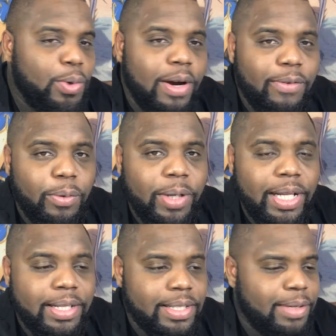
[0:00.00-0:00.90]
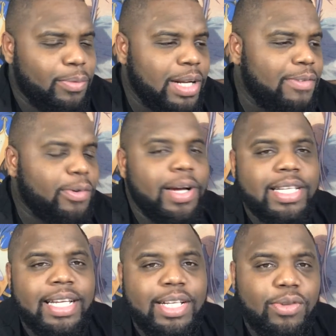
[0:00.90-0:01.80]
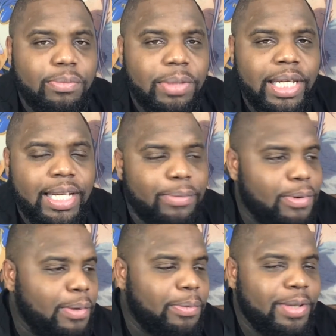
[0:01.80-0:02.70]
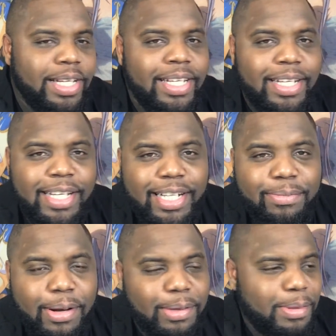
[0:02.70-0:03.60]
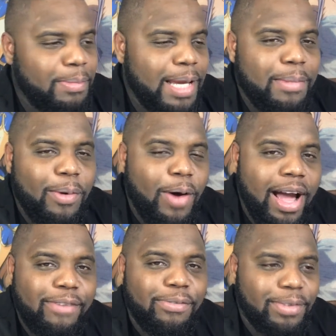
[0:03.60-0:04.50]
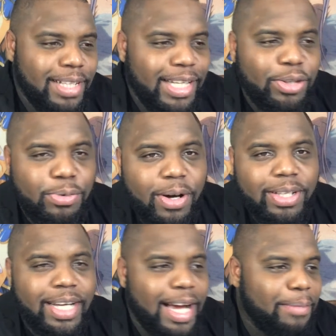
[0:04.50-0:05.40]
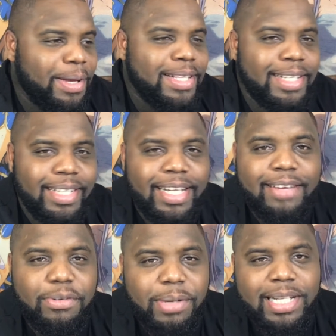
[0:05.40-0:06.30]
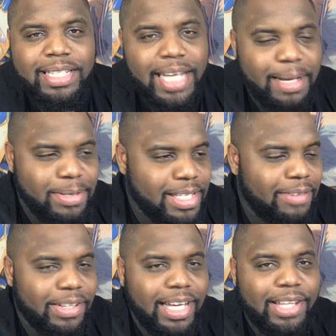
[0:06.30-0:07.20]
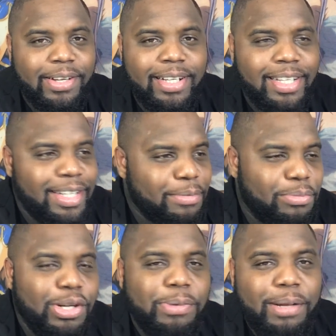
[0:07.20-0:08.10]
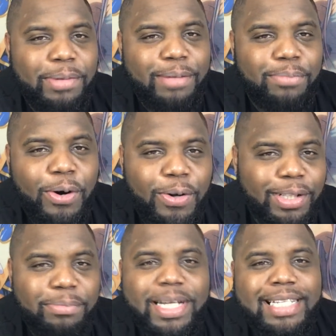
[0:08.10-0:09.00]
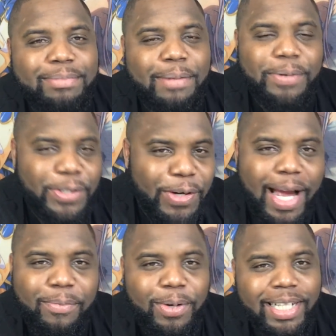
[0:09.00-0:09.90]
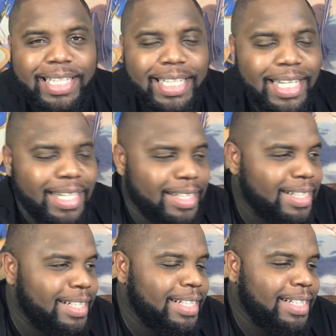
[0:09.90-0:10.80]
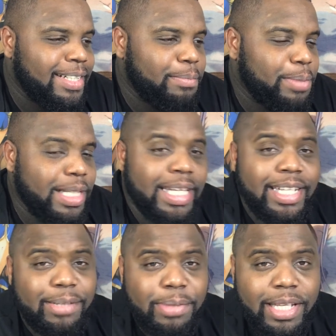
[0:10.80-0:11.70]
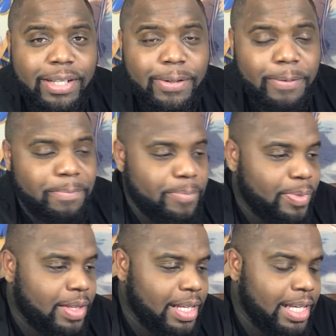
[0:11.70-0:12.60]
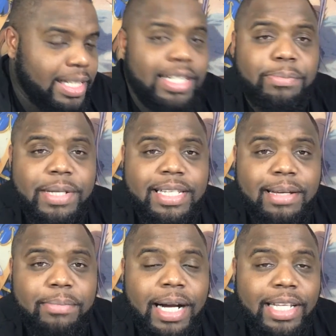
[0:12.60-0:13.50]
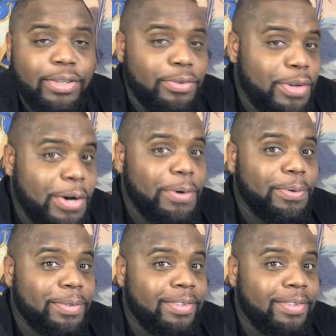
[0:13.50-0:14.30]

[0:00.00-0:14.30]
whoever wins. And whatever resonates with me, I'll probably, it'll probably be me and my wife looking through all the comments and getting everybody's names and stuff together, put them in a big bowl and mix them up and grab one at the end. But it could be you. It could be somebody you know.